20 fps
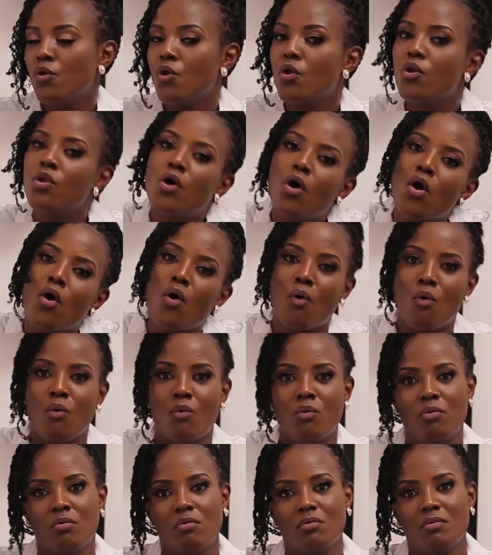No.
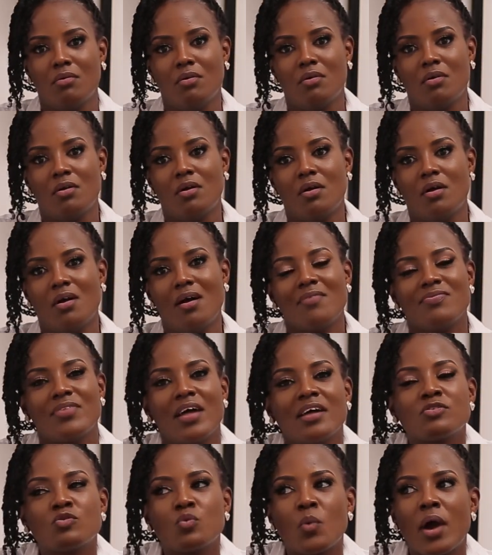
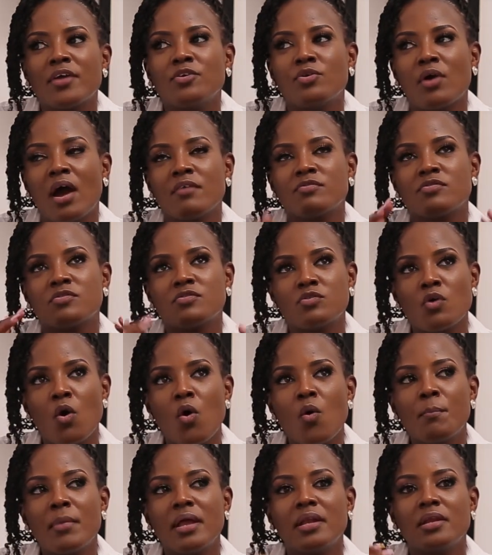That's why you have
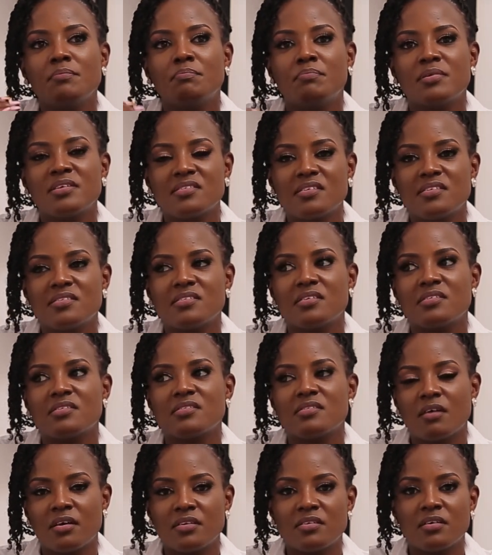so many businesses
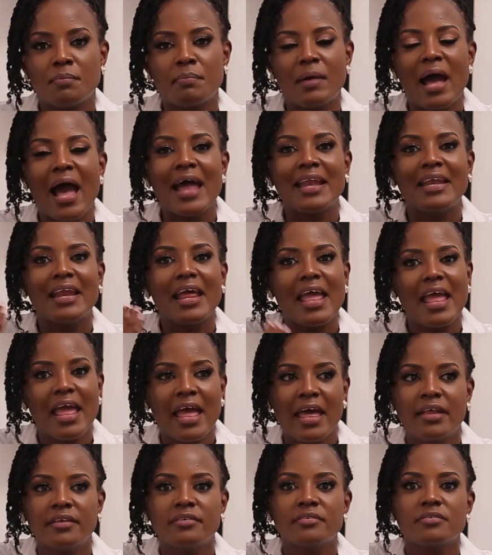start up and
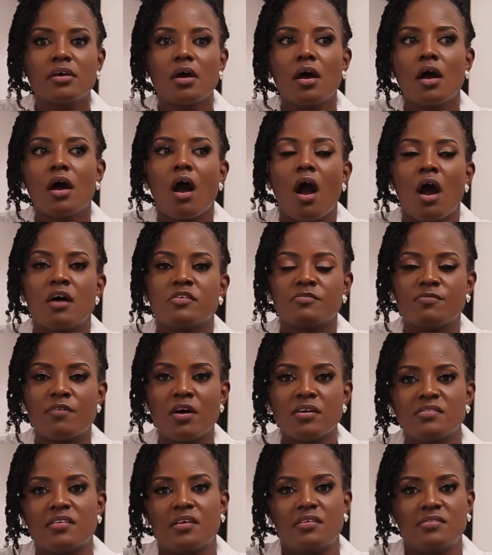end as
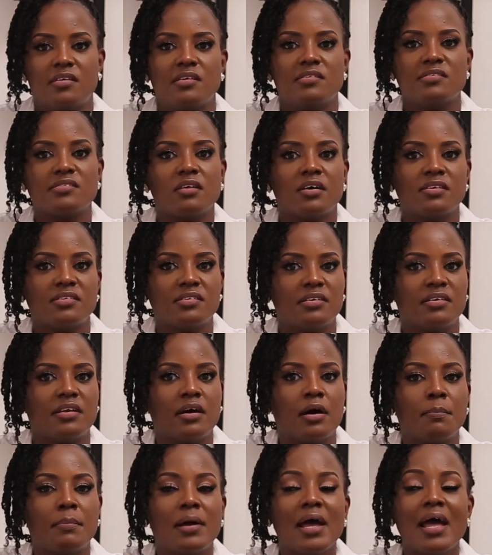fast as they started
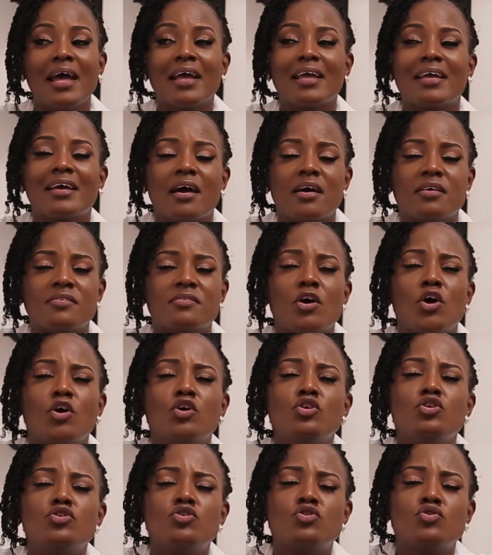up. Guys,
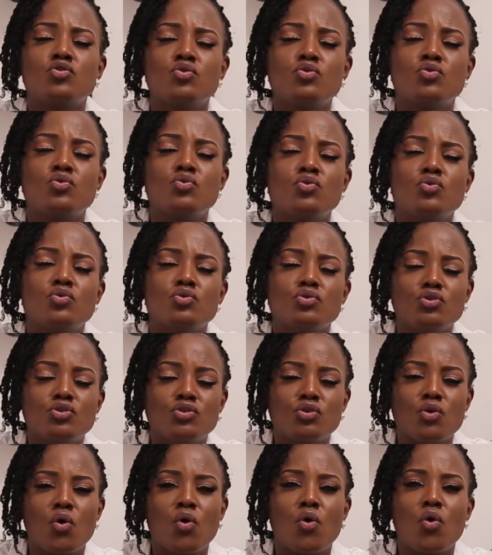do
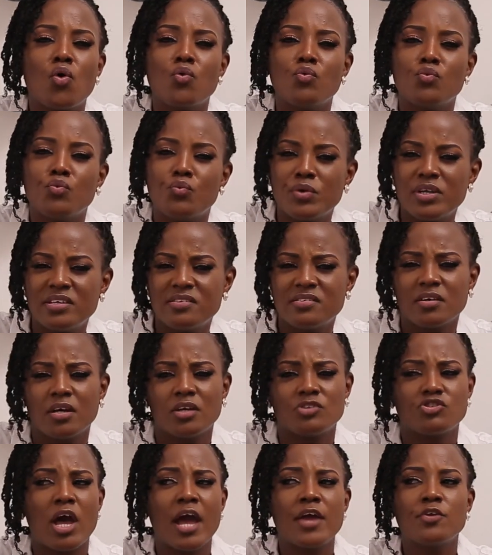your
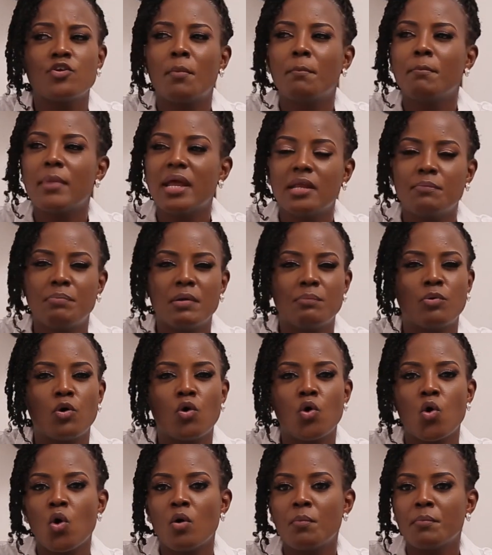research. I know many
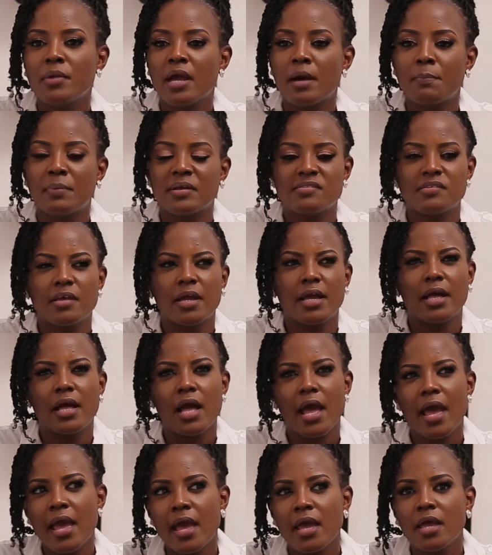people call me up and say,
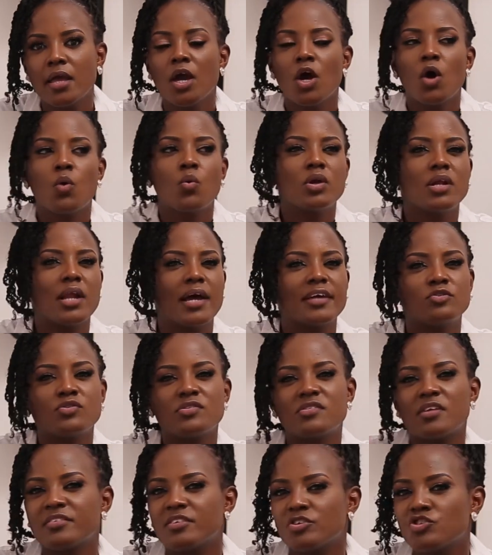hey, would like to
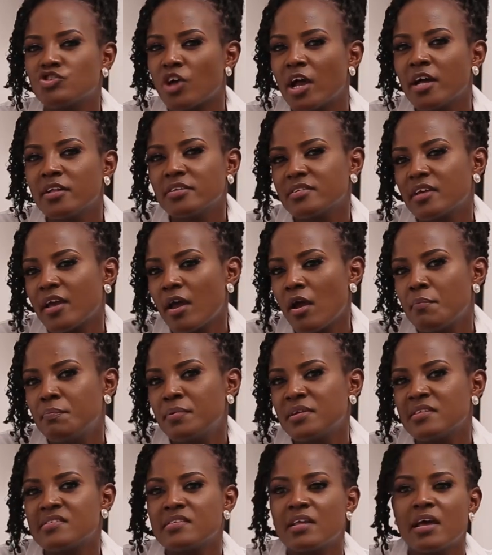start a childcare
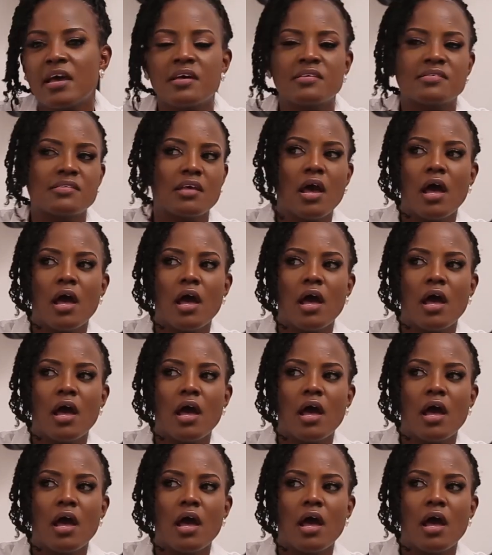business.